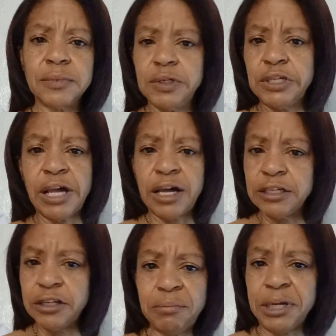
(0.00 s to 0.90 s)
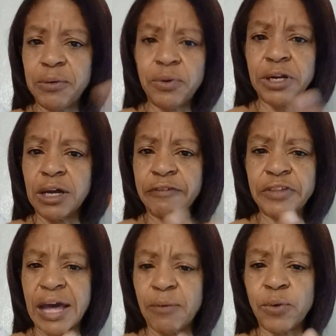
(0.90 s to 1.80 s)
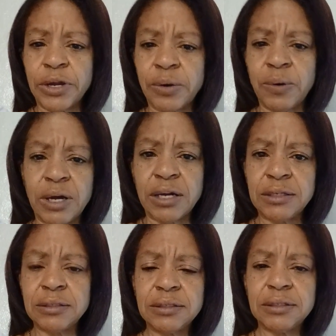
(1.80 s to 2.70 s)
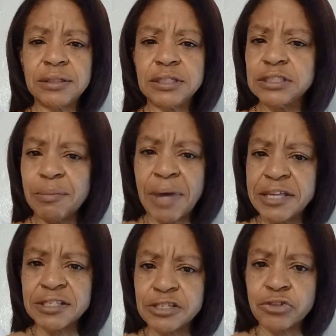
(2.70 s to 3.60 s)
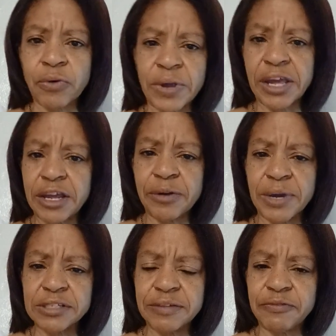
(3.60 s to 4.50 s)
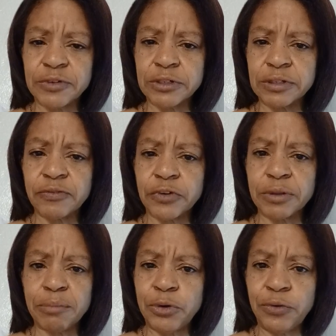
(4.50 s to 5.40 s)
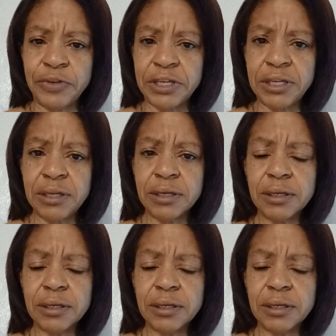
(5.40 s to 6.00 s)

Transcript: Yeah, a little bit of that went on because it makes the story interesting for the movie.